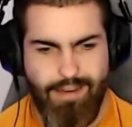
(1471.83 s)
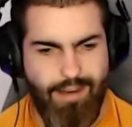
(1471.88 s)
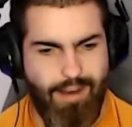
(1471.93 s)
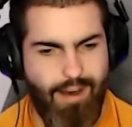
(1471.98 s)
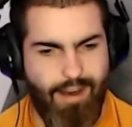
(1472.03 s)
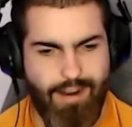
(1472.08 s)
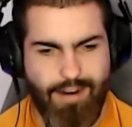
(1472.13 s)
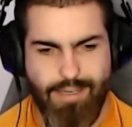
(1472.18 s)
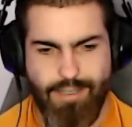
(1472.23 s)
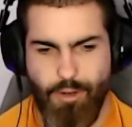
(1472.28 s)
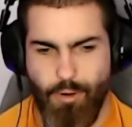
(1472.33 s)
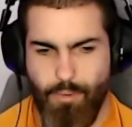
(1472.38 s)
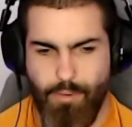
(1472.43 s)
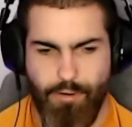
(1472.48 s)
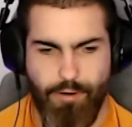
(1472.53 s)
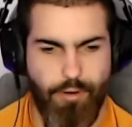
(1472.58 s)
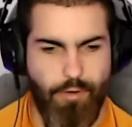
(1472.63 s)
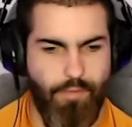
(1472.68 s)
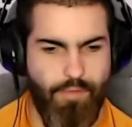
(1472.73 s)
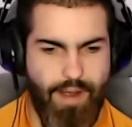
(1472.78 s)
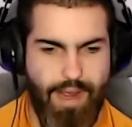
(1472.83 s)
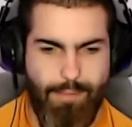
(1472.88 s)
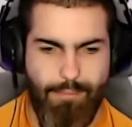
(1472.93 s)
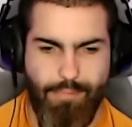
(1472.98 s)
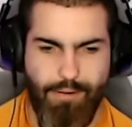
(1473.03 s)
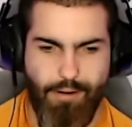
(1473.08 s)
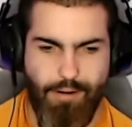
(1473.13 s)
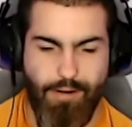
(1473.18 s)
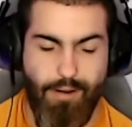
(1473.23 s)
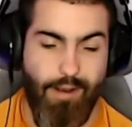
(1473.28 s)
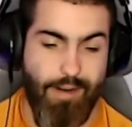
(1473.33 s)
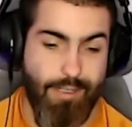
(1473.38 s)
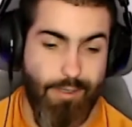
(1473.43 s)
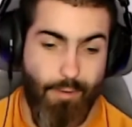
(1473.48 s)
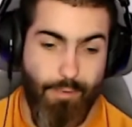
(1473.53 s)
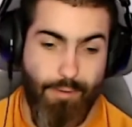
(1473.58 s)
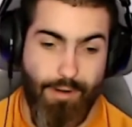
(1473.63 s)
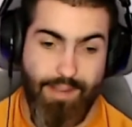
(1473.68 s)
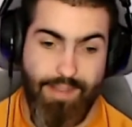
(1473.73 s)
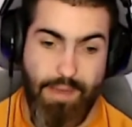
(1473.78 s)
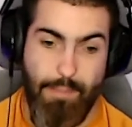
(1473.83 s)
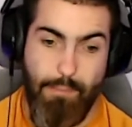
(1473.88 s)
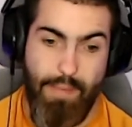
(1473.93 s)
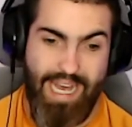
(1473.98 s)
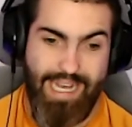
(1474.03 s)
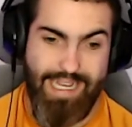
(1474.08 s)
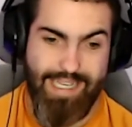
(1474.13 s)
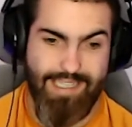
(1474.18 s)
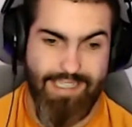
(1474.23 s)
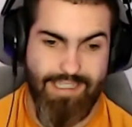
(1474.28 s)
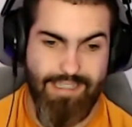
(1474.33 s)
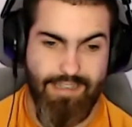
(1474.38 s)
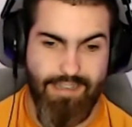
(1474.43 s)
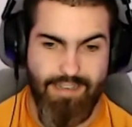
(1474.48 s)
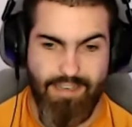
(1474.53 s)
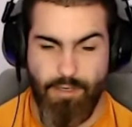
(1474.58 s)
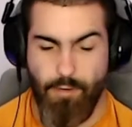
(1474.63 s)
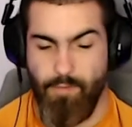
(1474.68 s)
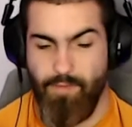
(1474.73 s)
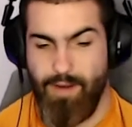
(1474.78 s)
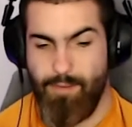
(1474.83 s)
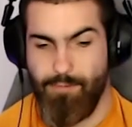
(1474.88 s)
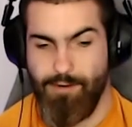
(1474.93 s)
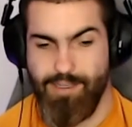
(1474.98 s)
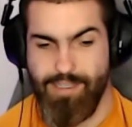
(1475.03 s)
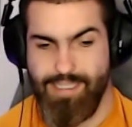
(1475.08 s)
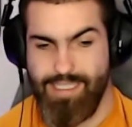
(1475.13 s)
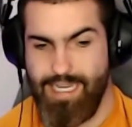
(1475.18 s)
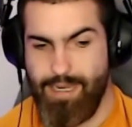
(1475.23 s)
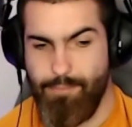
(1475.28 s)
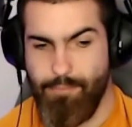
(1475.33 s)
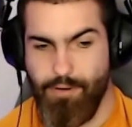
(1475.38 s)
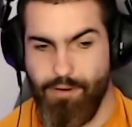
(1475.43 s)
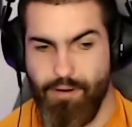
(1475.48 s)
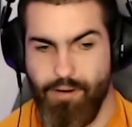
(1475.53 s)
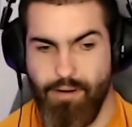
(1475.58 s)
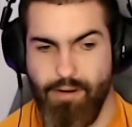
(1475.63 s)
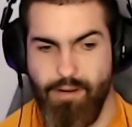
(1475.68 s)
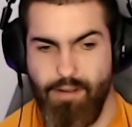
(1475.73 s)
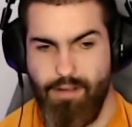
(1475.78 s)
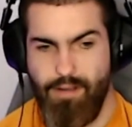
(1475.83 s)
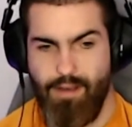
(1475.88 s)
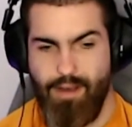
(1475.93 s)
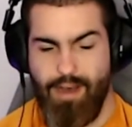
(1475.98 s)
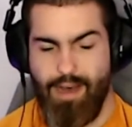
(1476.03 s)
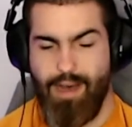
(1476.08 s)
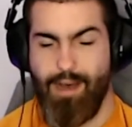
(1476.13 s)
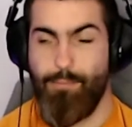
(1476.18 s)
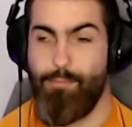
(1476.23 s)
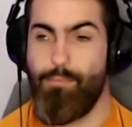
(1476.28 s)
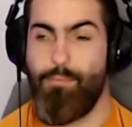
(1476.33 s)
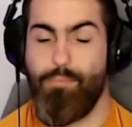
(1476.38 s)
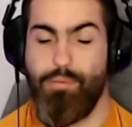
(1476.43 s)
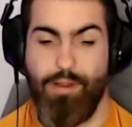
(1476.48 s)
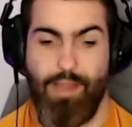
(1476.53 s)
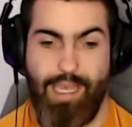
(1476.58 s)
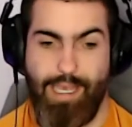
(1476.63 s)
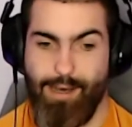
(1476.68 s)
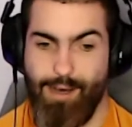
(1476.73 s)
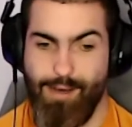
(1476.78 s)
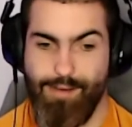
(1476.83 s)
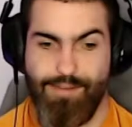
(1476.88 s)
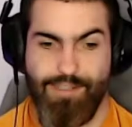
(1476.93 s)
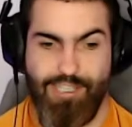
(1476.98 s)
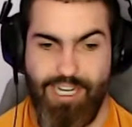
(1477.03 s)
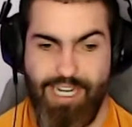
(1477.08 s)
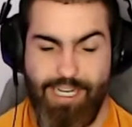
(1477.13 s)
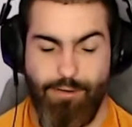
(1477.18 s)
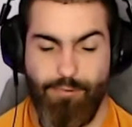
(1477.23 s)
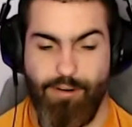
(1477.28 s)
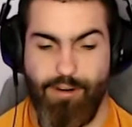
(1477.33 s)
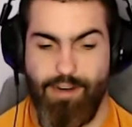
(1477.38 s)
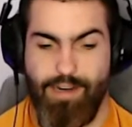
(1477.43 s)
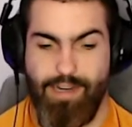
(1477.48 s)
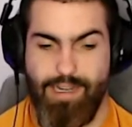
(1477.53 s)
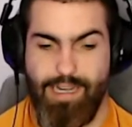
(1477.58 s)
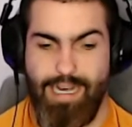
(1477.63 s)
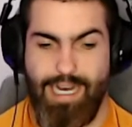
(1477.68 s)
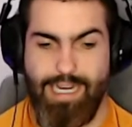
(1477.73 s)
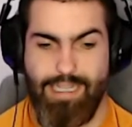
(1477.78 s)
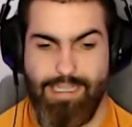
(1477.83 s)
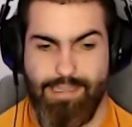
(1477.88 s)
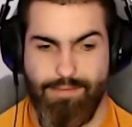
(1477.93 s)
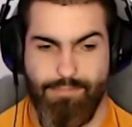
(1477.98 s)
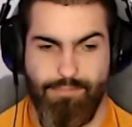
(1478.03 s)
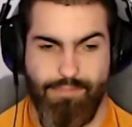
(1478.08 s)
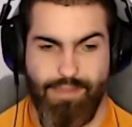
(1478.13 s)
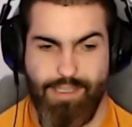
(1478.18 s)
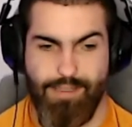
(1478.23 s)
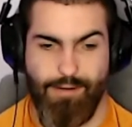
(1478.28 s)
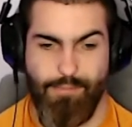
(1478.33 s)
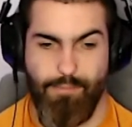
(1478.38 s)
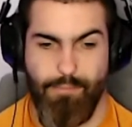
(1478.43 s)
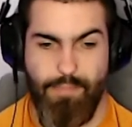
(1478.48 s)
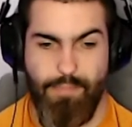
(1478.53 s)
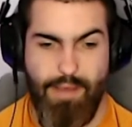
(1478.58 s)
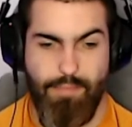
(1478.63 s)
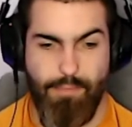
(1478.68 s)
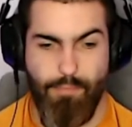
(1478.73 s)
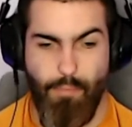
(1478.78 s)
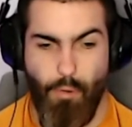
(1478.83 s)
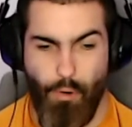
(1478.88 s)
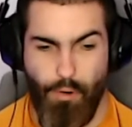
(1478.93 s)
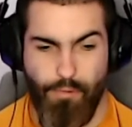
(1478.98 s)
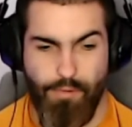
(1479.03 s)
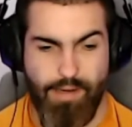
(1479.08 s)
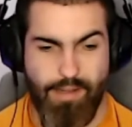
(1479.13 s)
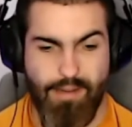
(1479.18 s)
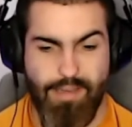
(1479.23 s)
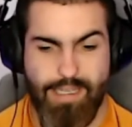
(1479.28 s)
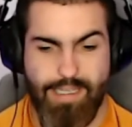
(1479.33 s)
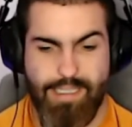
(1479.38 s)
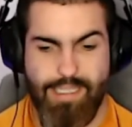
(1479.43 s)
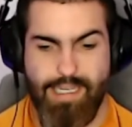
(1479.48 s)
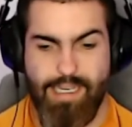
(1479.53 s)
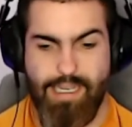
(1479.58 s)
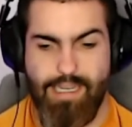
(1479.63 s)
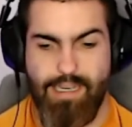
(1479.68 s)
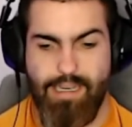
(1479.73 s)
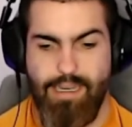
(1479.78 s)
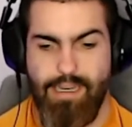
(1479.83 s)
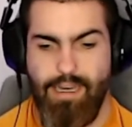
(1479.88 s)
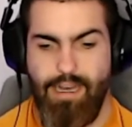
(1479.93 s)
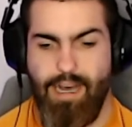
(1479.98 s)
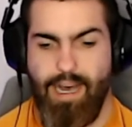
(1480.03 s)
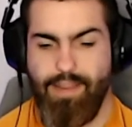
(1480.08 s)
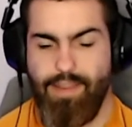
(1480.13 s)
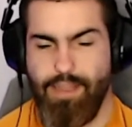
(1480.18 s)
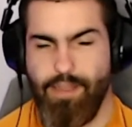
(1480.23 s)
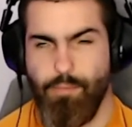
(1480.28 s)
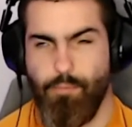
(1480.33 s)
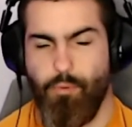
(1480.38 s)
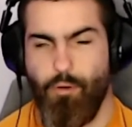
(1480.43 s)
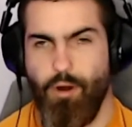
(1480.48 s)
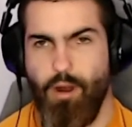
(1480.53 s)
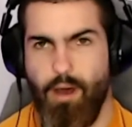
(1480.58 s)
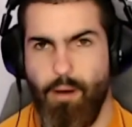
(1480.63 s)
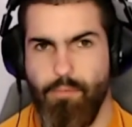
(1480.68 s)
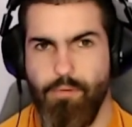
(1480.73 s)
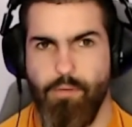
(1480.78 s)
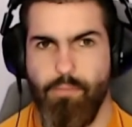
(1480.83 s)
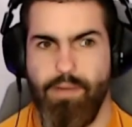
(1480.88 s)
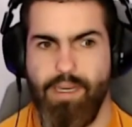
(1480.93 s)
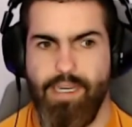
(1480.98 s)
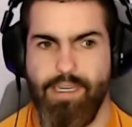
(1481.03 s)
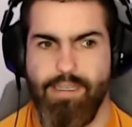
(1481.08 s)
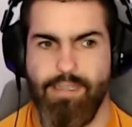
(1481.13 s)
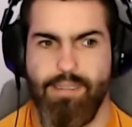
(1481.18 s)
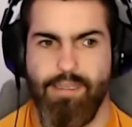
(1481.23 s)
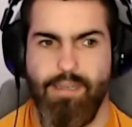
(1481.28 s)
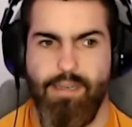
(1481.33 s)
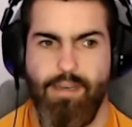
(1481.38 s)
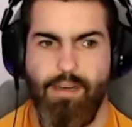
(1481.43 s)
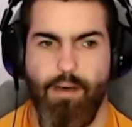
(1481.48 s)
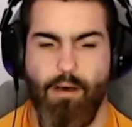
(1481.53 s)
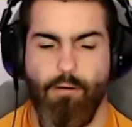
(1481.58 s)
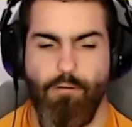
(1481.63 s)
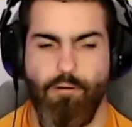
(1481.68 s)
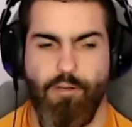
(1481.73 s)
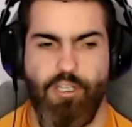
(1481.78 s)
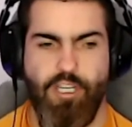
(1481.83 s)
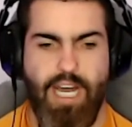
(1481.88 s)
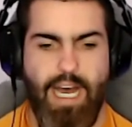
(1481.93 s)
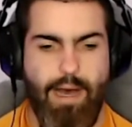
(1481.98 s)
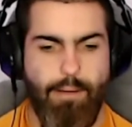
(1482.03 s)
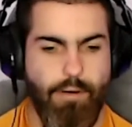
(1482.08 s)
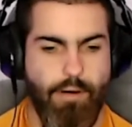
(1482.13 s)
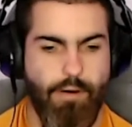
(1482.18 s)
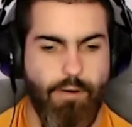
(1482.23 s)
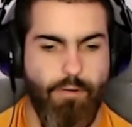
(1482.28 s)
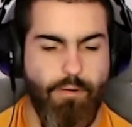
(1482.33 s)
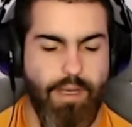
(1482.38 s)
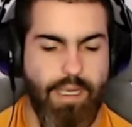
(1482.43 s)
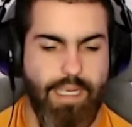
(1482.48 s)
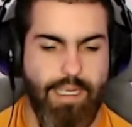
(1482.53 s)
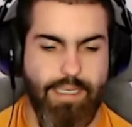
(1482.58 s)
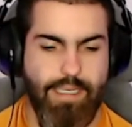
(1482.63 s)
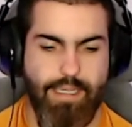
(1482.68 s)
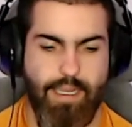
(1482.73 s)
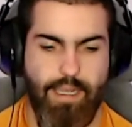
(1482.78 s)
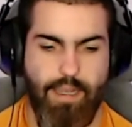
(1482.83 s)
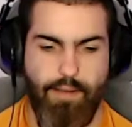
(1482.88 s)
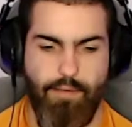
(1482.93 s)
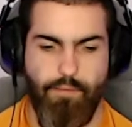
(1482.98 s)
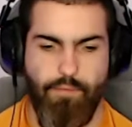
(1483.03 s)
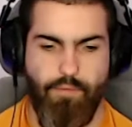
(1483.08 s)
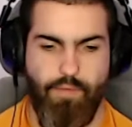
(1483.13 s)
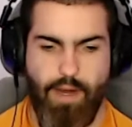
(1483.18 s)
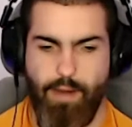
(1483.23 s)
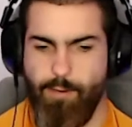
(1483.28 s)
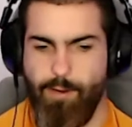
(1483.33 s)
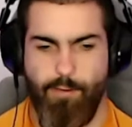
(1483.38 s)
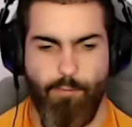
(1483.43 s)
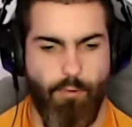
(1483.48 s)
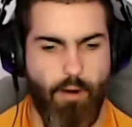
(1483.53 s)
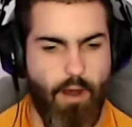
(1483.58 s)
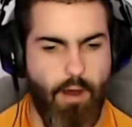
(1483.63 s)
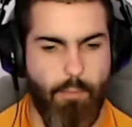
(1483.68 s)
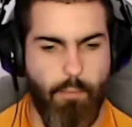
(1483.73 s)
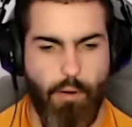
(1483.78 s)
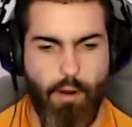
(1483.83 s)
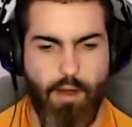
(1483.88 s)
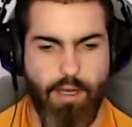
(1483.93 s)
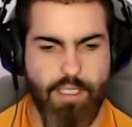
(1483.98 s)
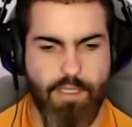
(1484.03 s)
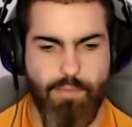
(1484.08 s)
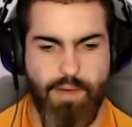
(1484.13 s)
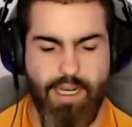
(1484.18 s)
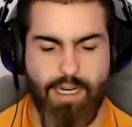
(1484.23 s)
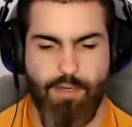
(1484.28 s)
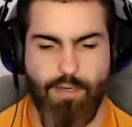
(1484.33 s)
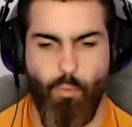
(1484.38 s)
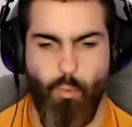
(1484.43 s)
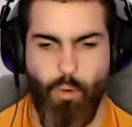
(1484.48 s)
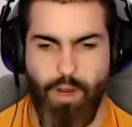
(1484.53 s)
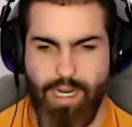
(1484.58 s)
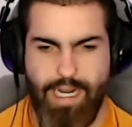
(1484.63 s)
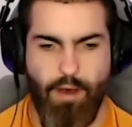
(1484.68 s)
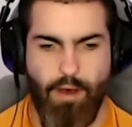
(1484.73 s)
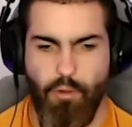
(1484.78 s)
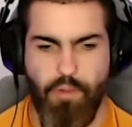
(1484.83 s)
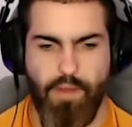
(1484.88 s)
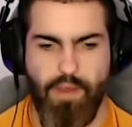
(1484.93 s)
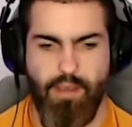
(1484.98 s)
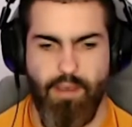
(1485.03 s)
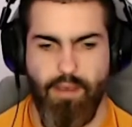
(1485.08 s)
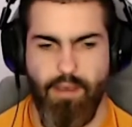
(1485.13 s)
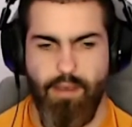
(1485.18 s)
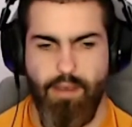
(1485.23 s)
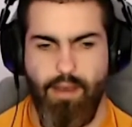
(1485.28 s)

October at the best, November, December, playoffs, January at, maybe more realistic. I think the problem is Ojabo is a very raw prospect when healthy.